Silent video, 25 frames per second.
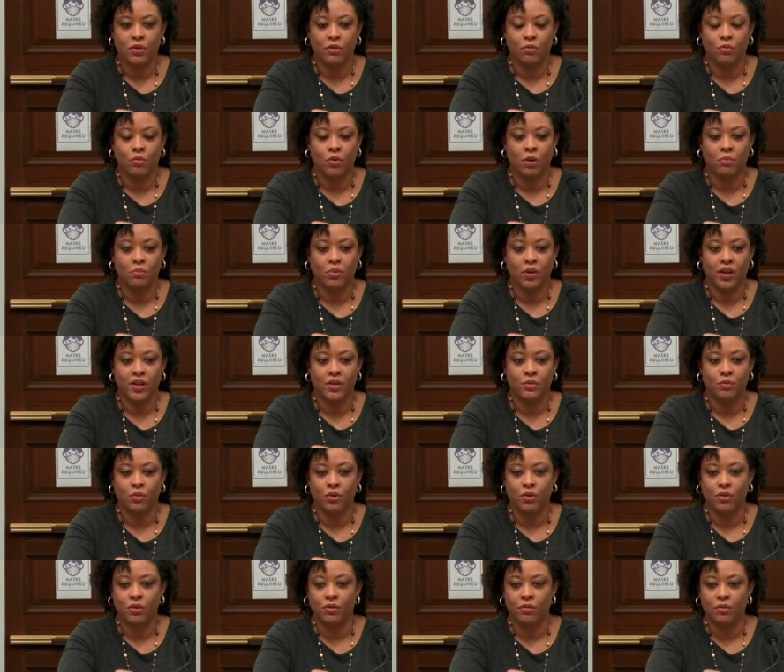the one place
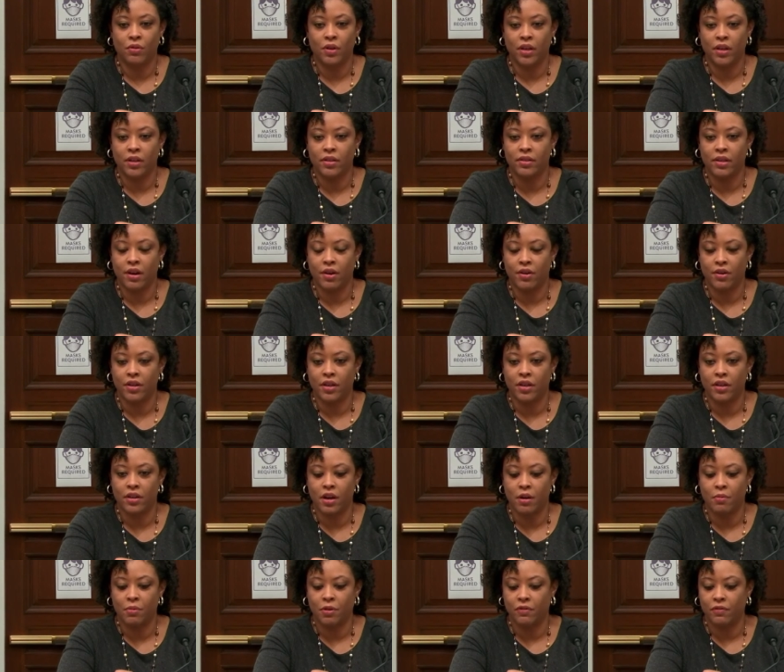we'll agree is our
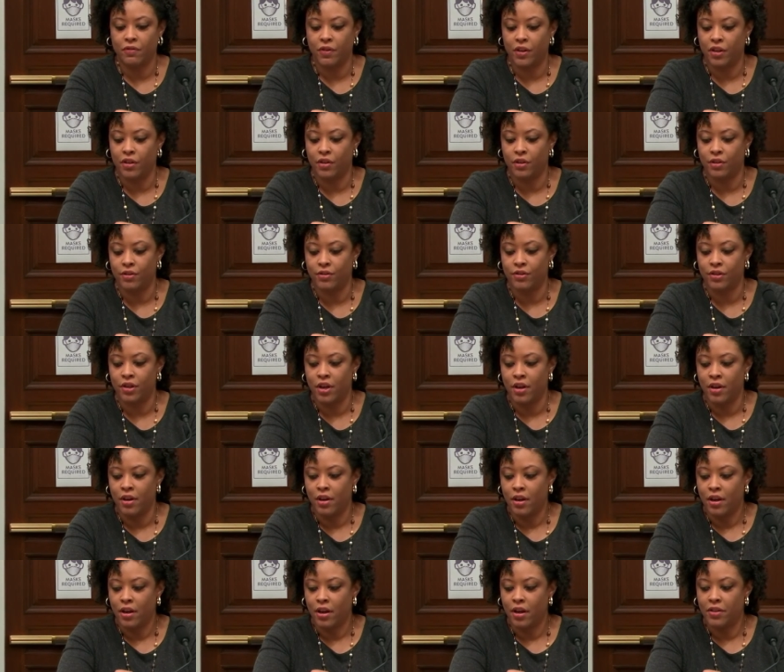economic figures.
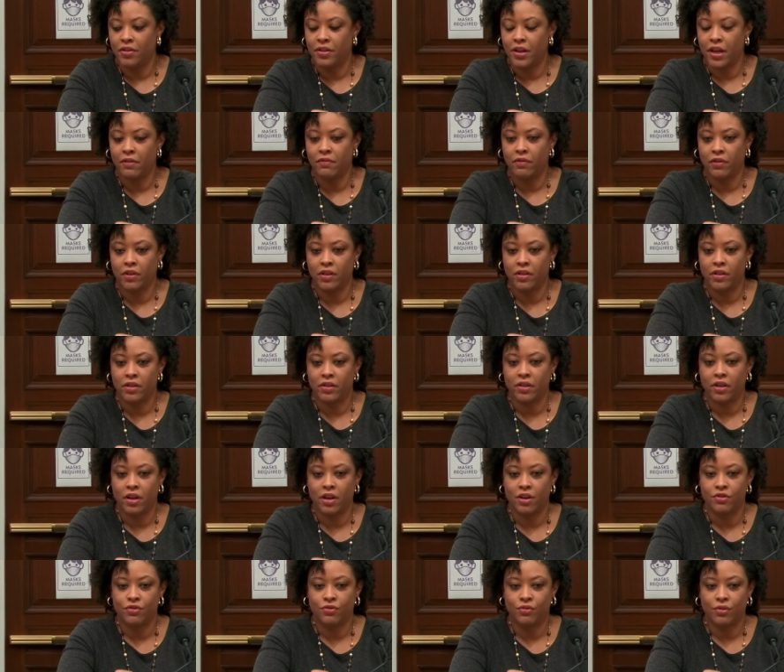Thankfully, this
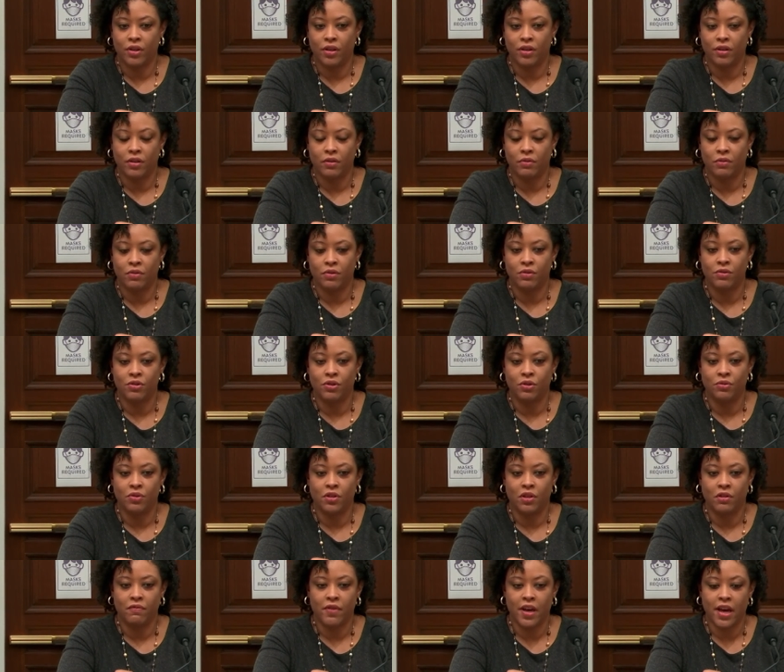country, due to
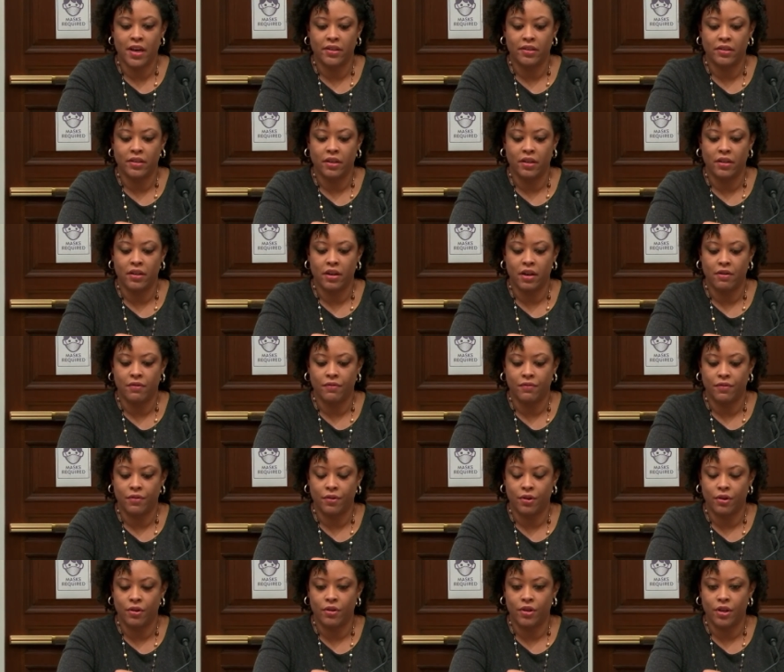the vaccine
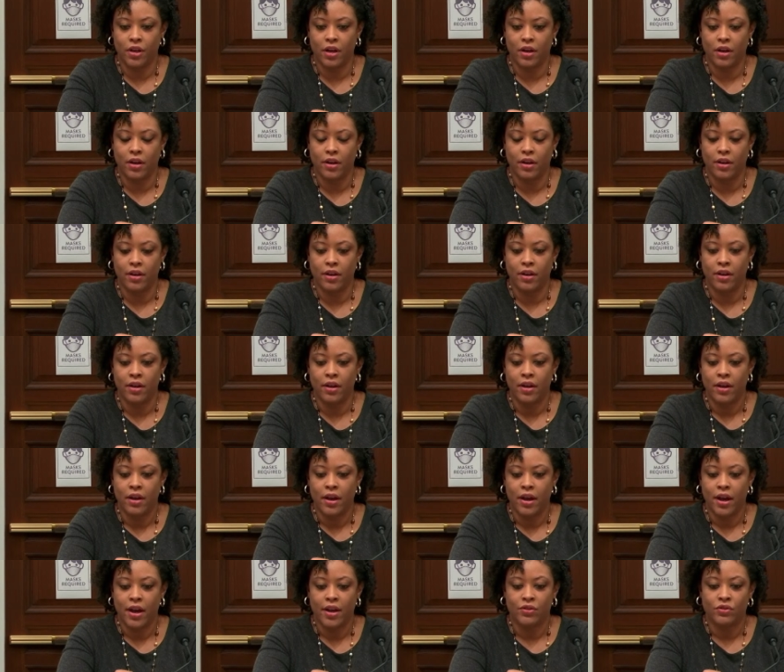effort,
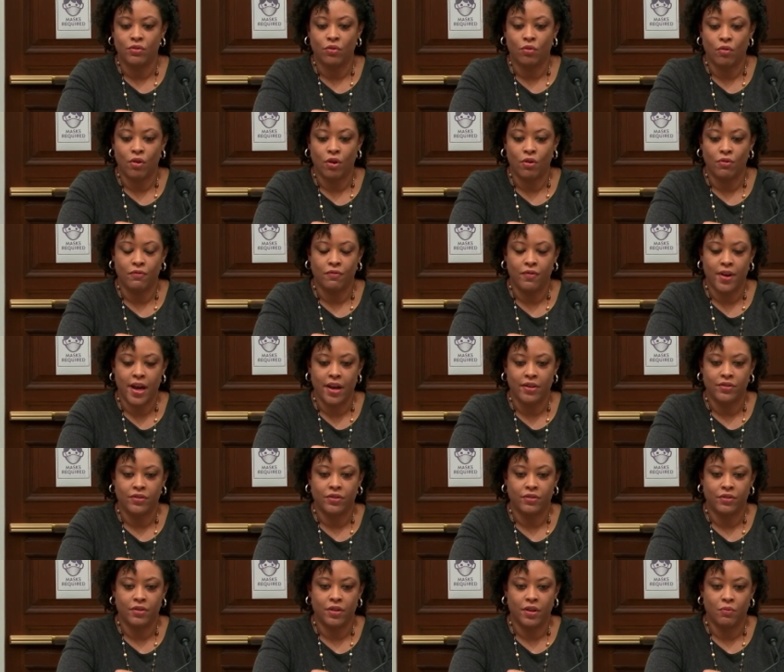has grown
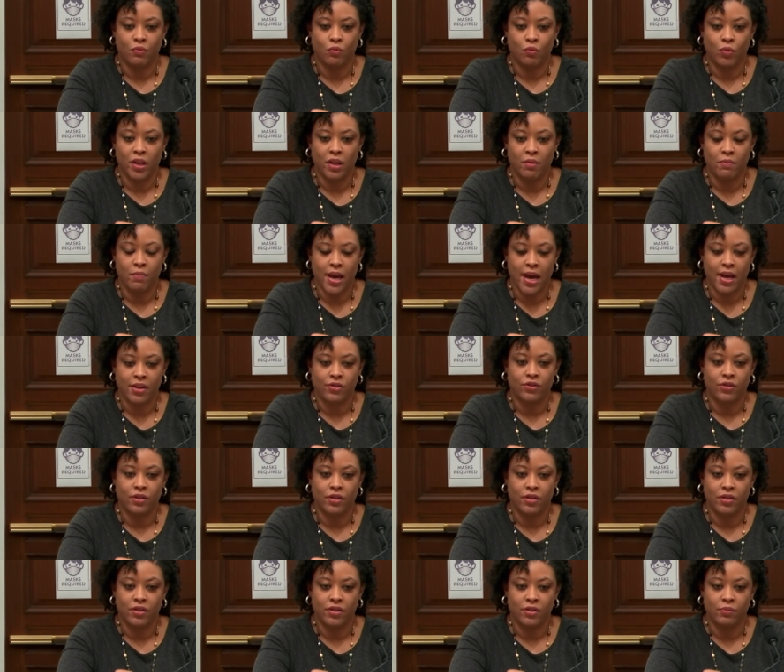faster than we imagined
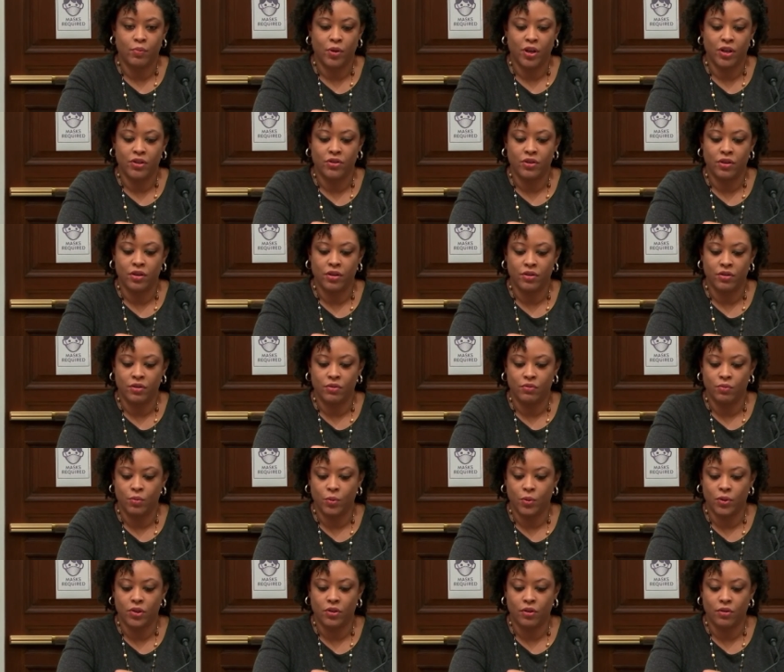in this budget, and you
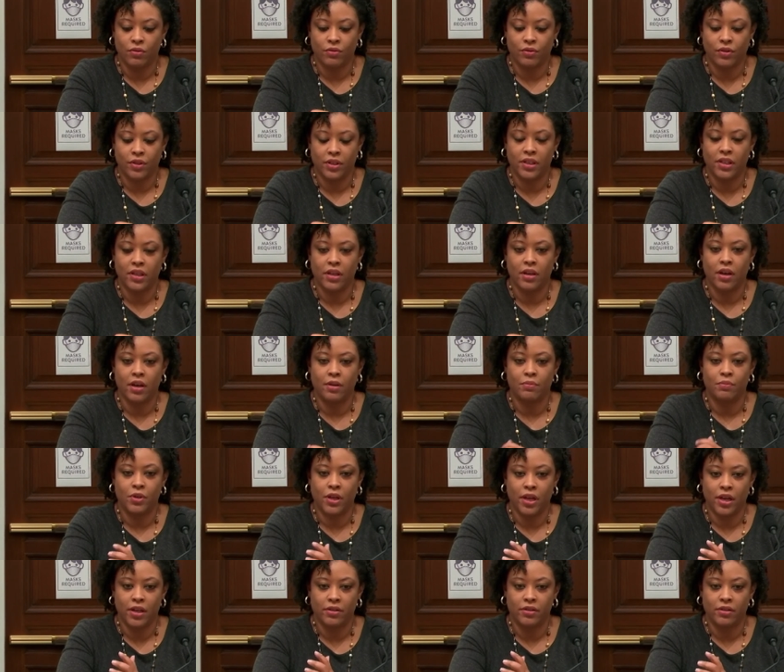will certainly see
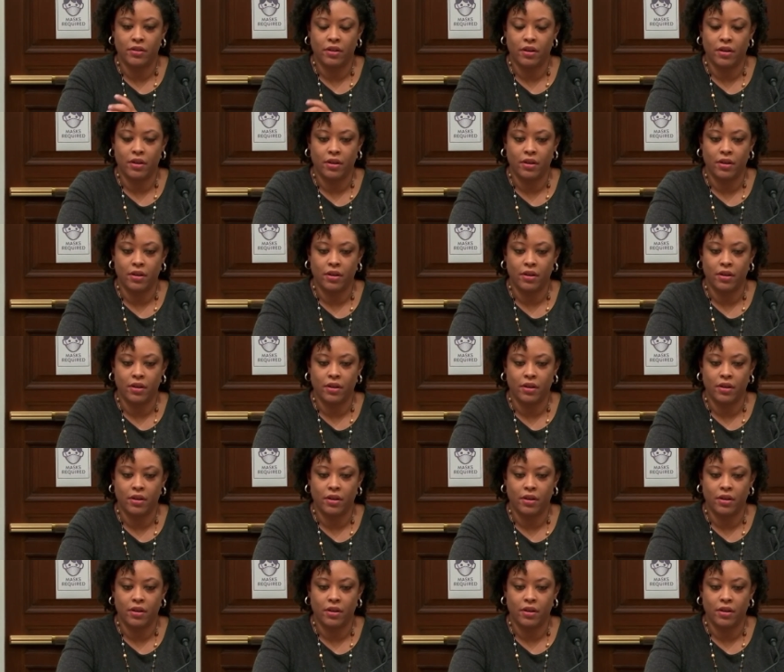updates